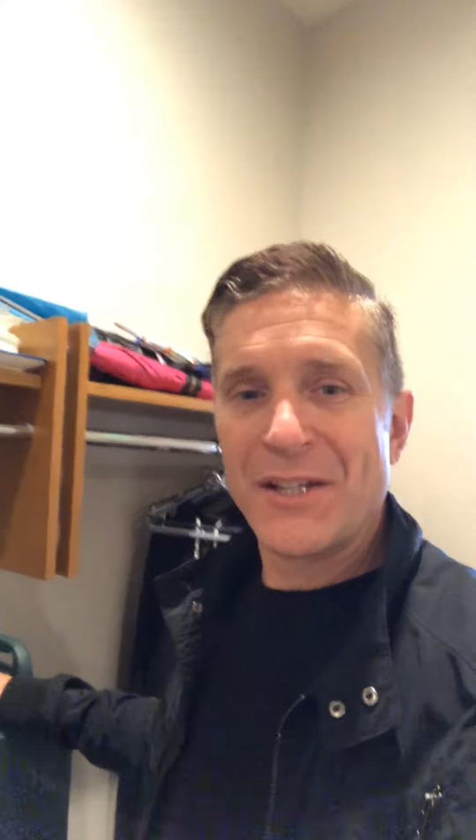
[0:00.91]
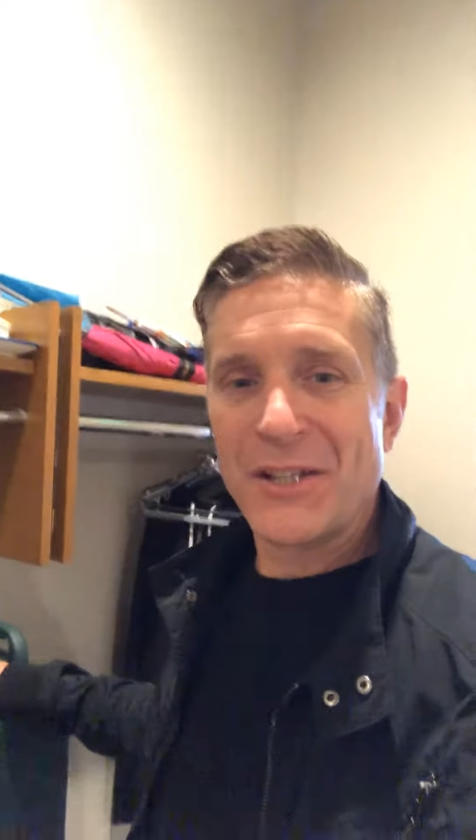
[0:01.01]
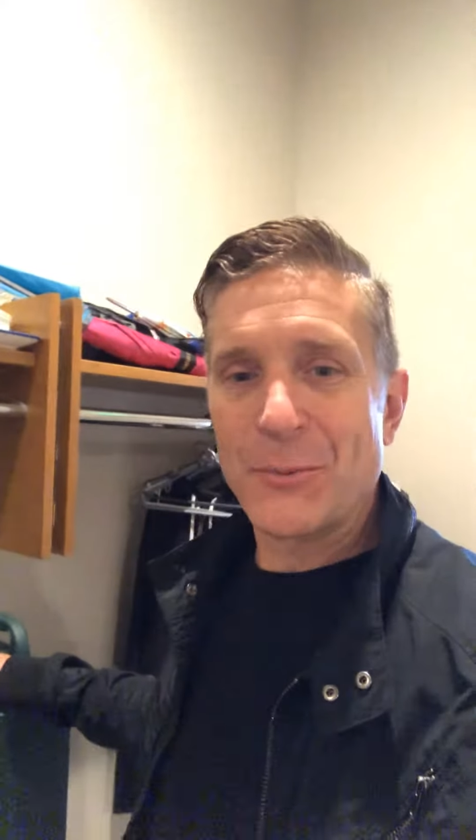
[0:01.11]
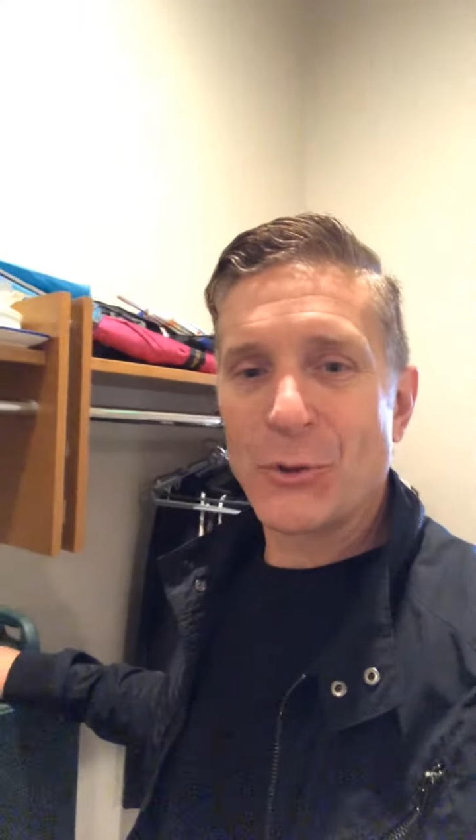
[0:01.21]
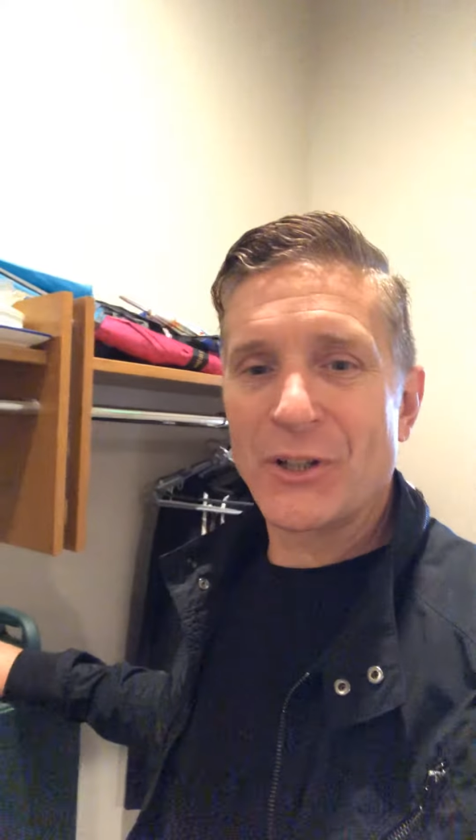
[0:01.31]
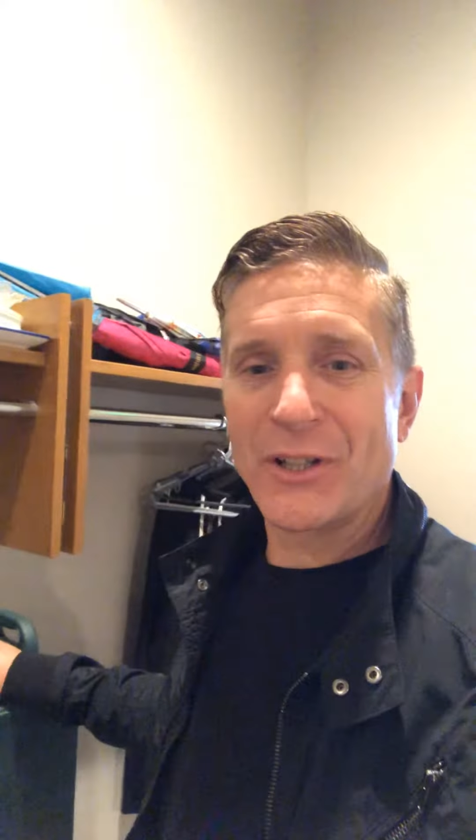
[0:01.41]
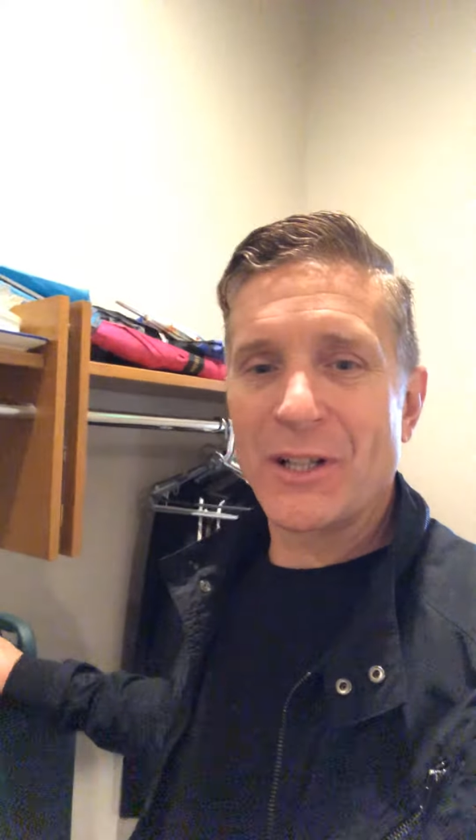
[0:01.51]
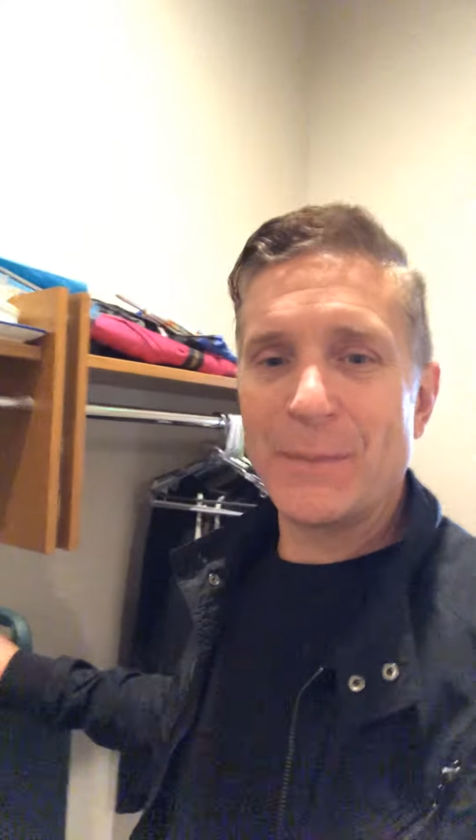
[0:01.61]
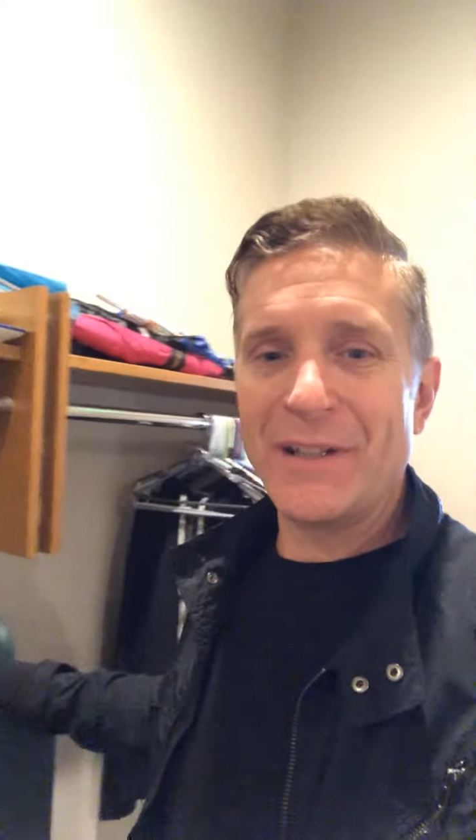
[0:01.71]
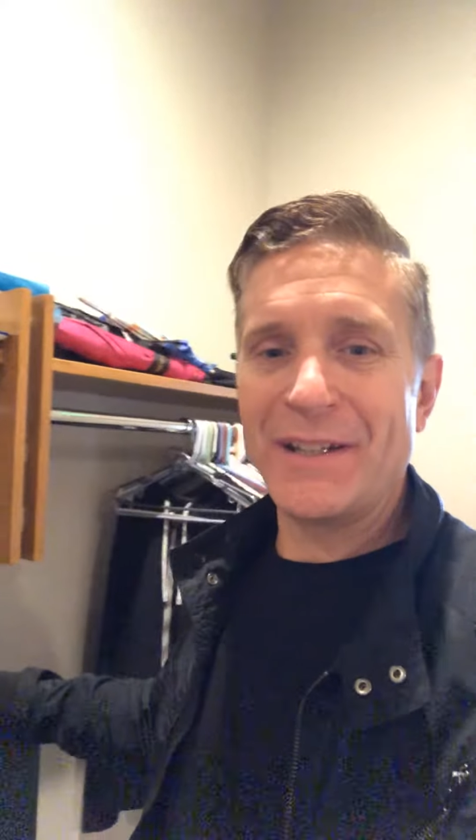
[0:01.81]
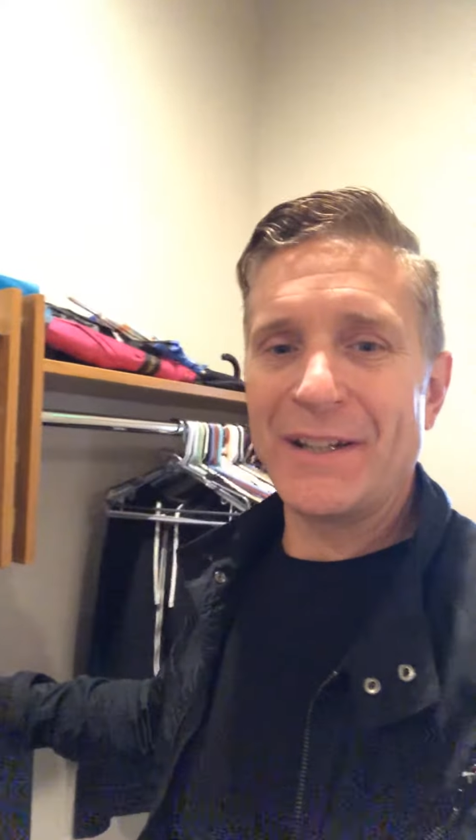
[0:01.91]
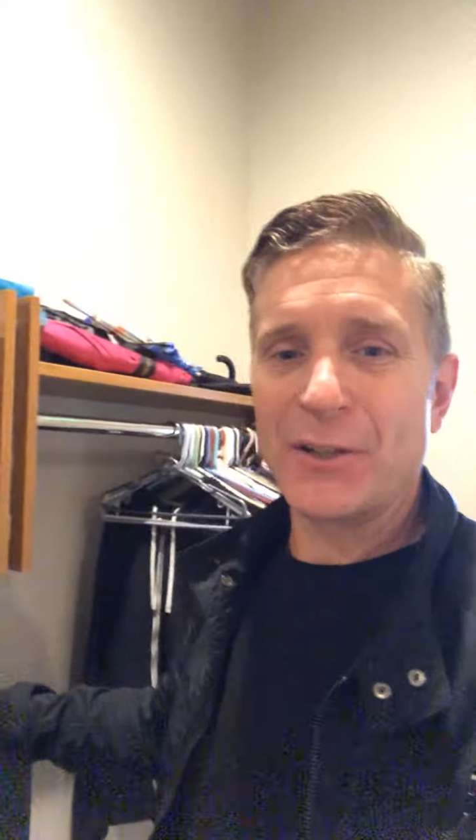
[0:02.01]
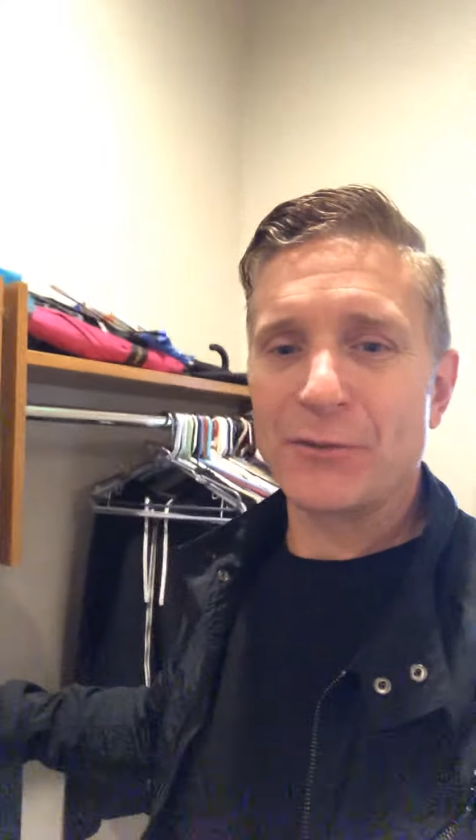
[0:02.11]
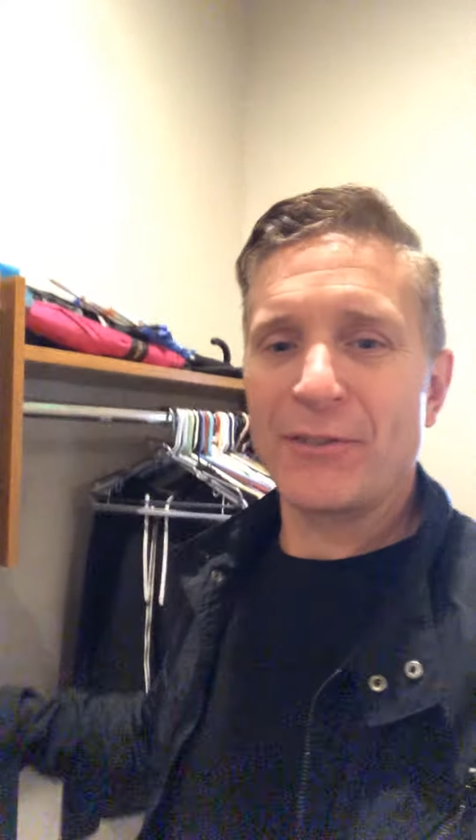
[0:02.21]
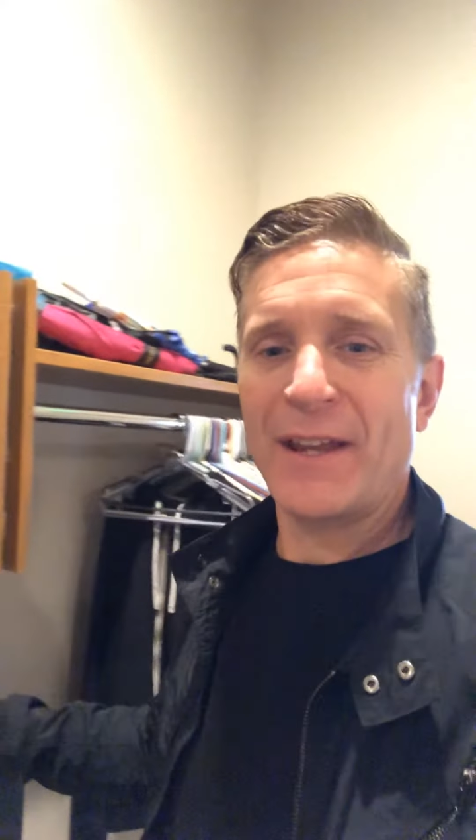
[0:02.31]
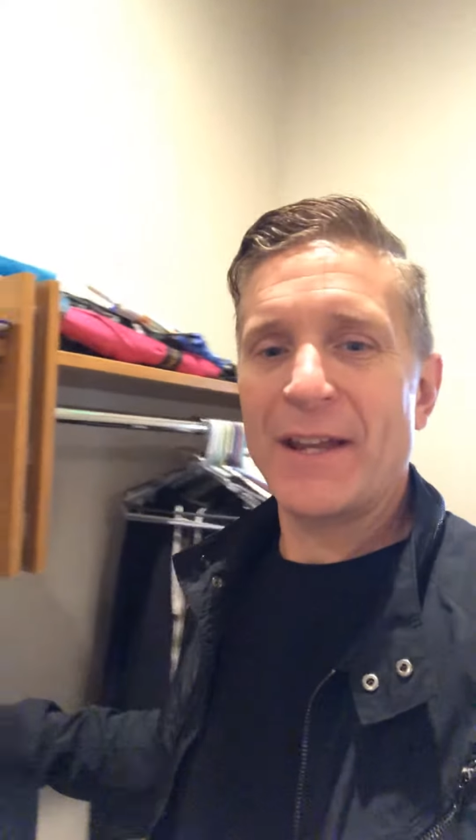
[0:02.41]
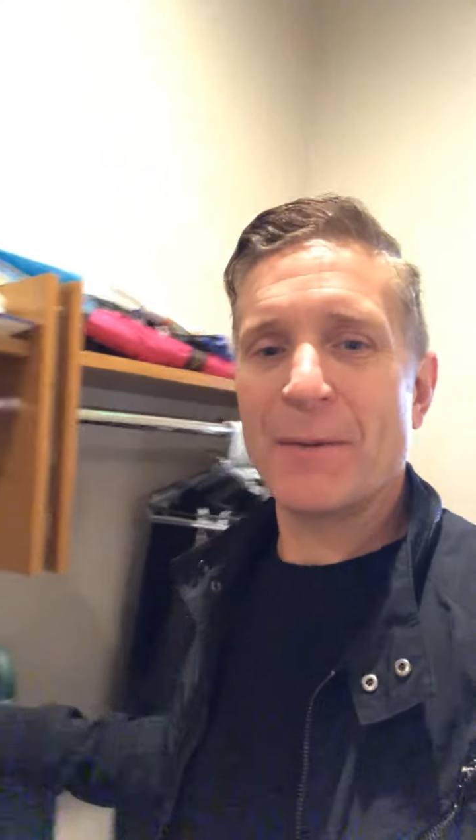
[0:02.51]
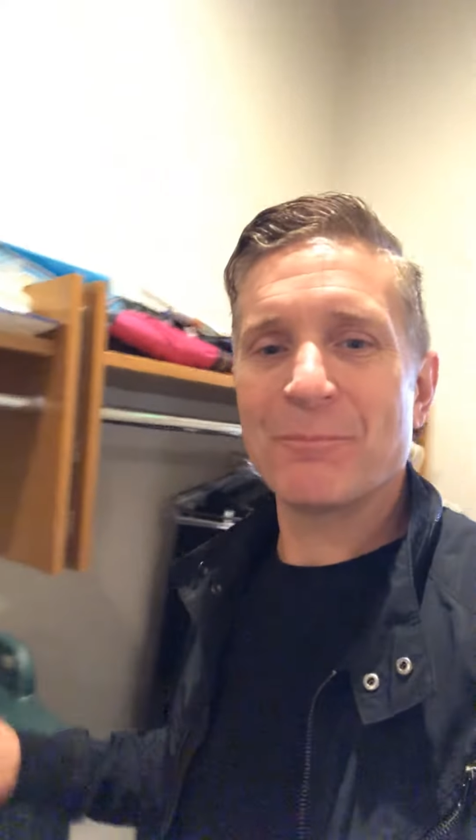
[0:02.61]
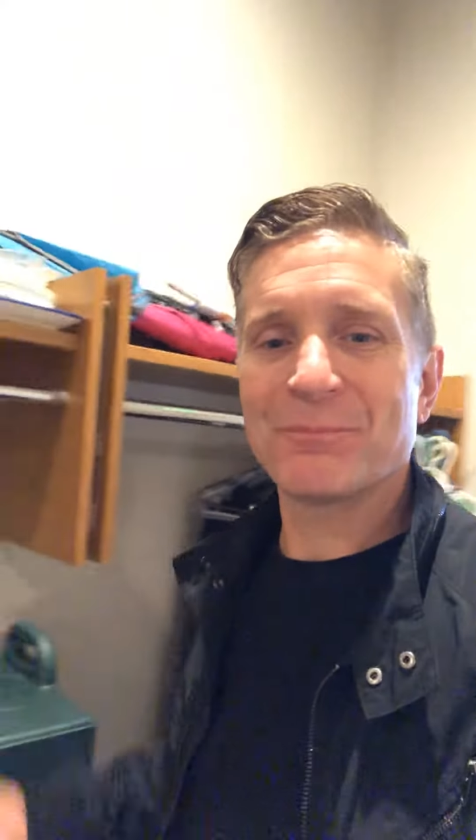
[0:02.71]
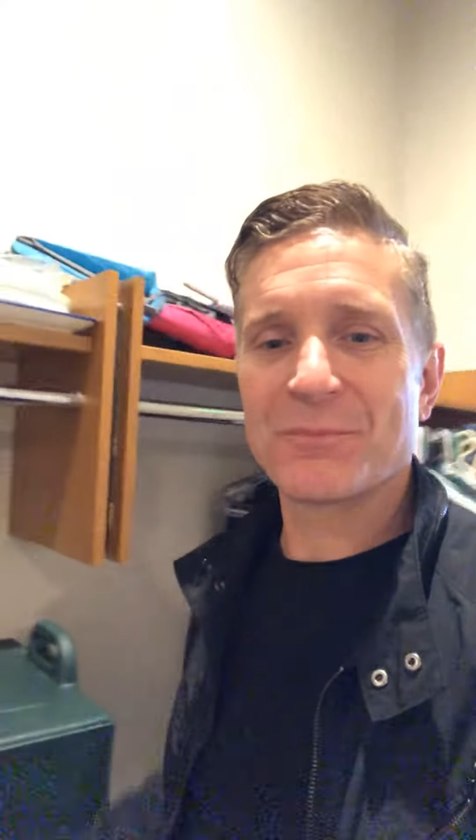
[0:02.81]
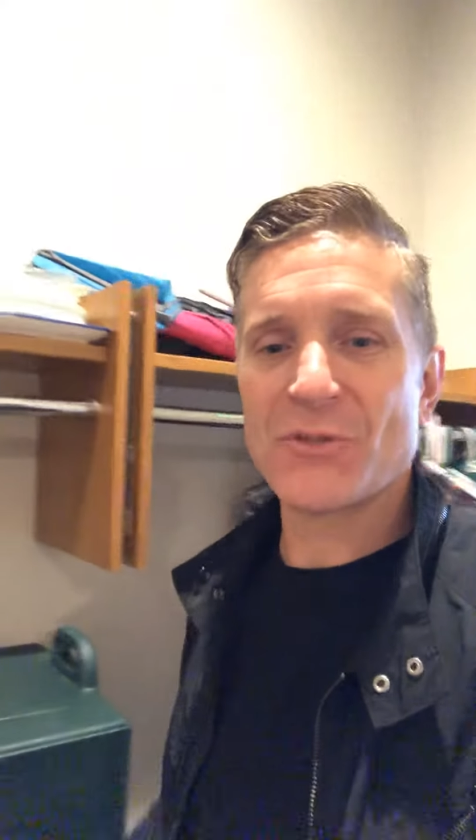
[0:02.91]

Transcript: Good morning, Community Dinner fam.